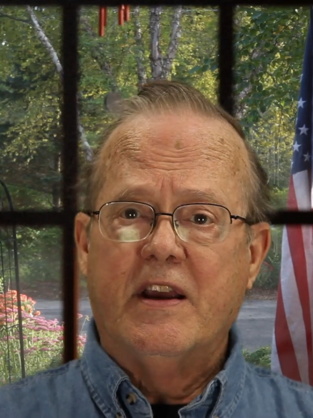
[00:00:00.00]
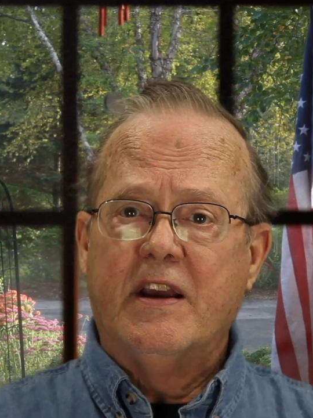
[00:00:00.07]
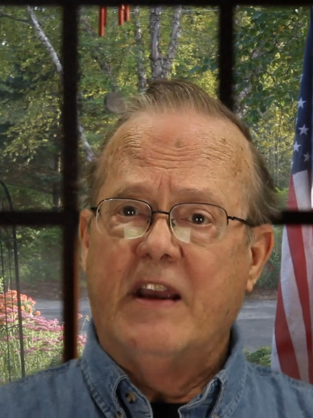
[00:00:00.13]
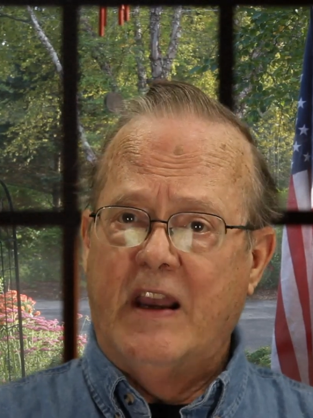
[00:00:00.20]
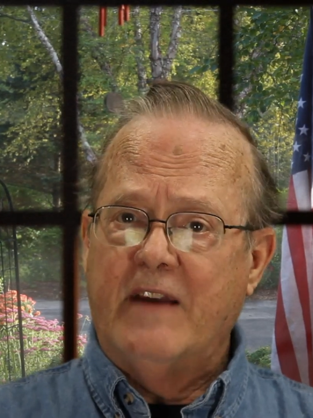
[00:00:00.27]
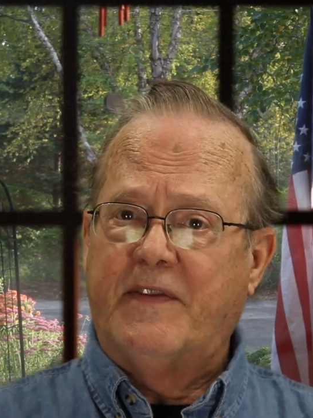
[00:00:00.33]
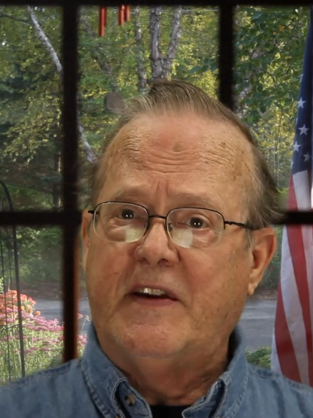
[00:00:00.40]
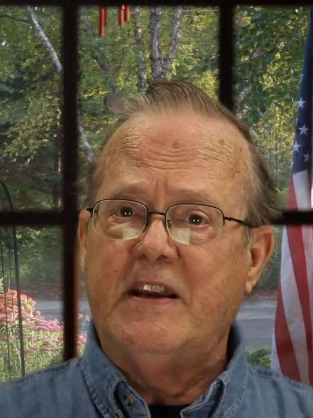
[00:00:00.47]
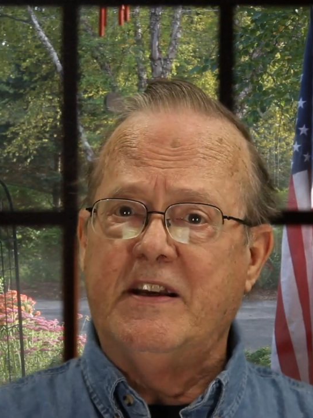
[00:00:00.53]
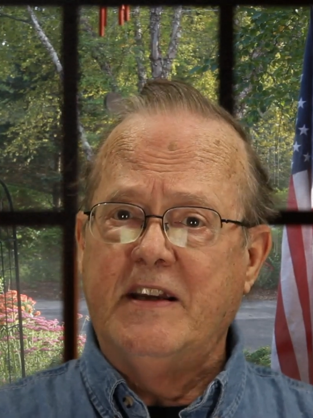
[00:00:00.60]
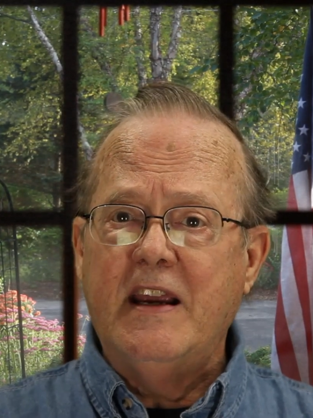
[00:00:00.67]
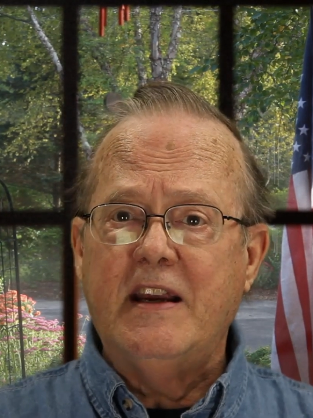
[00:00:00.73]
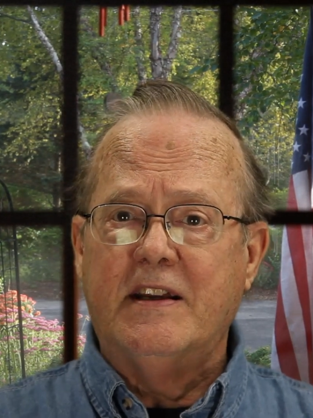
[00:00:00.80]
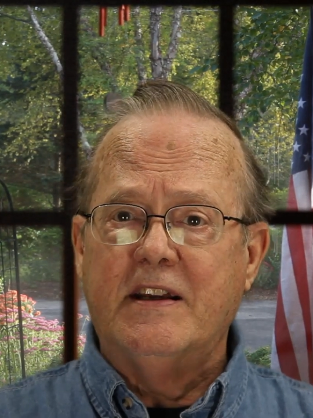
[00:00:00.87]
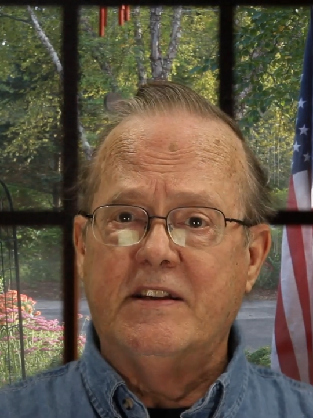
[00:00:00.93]
if he
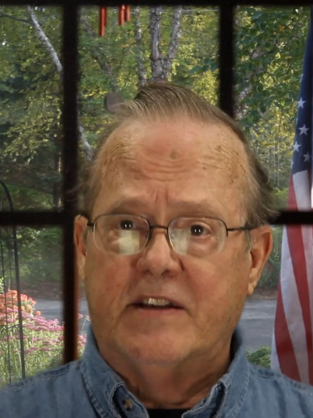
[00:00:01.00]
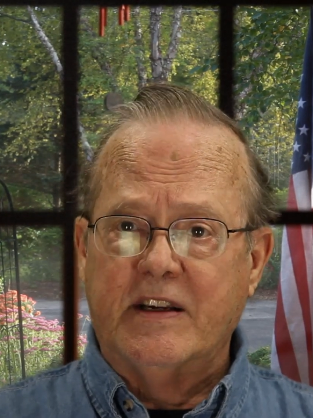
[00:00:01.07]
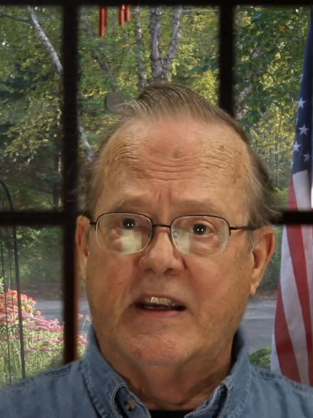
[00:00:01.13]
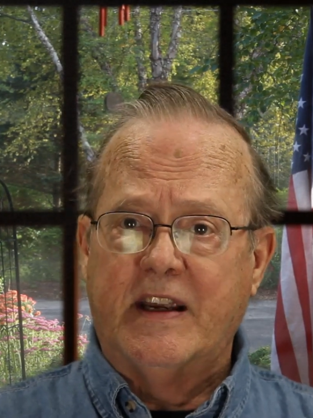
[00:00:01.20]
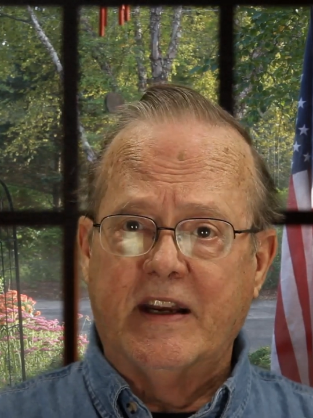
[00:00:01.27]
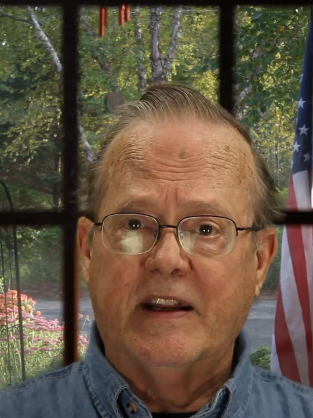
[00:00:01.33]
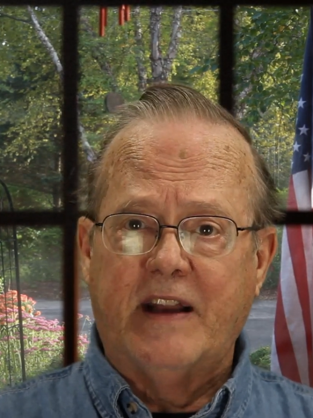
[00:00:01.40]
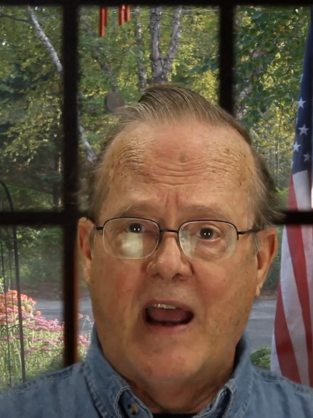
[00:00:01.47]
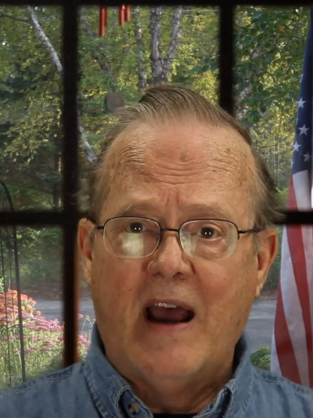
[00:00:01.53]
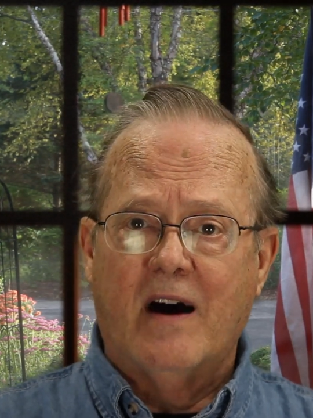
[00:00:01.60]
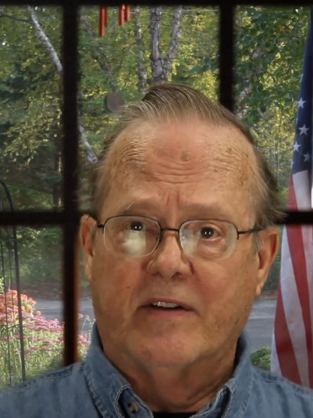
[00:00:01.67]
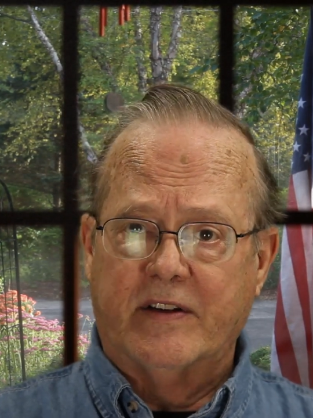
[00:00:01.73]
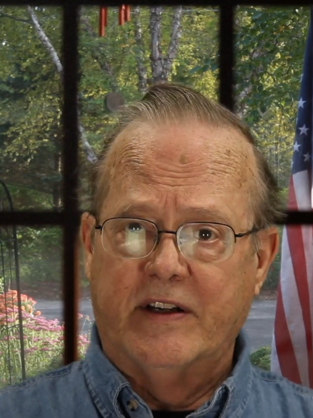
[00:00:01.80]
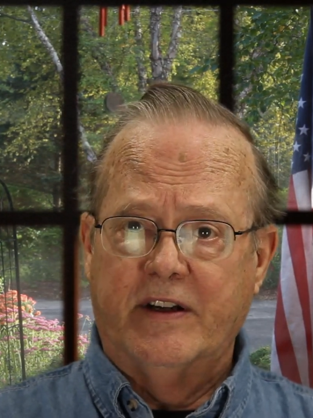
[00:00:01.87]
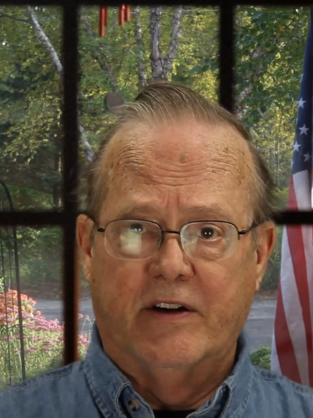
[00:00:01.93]
needed to get it
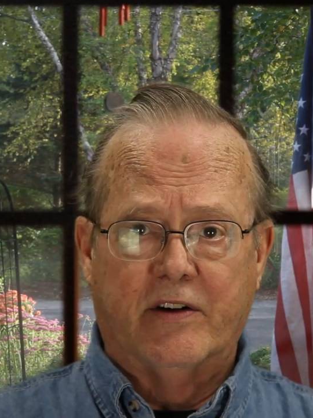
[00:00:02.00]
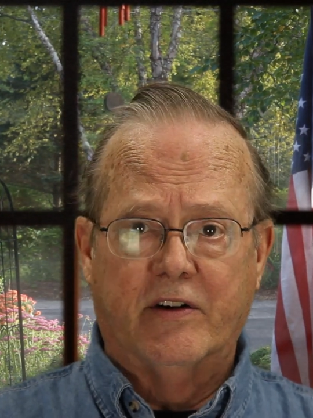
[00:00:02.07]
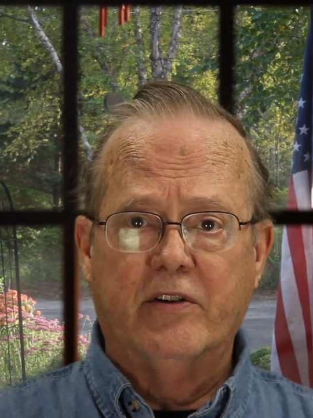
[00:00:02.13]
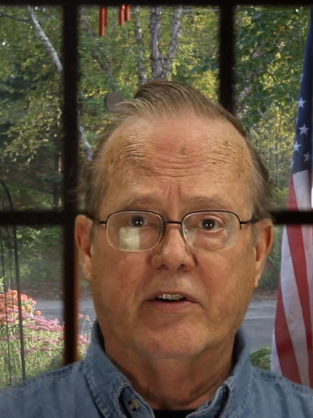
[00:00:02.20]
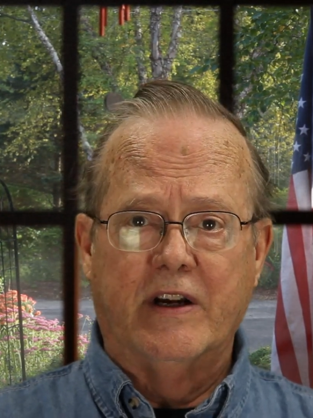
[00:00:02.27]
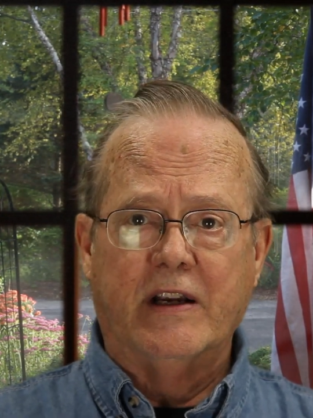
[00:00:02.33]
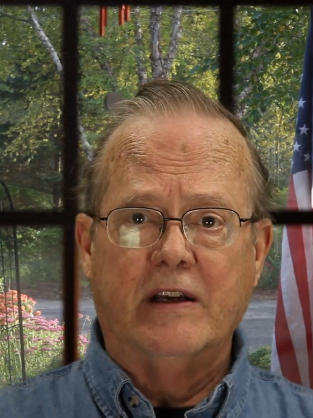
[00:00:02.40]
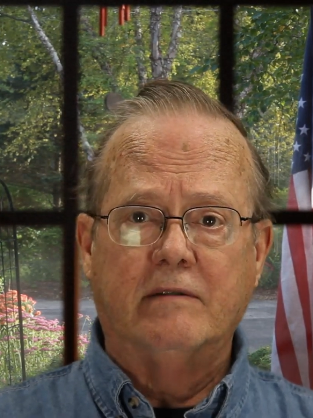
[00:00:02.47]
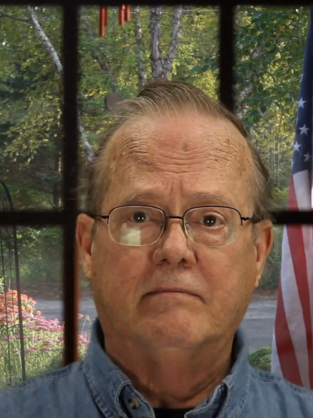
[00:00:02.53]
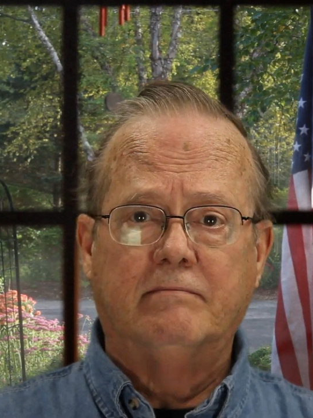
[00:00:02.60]
out in a hurry.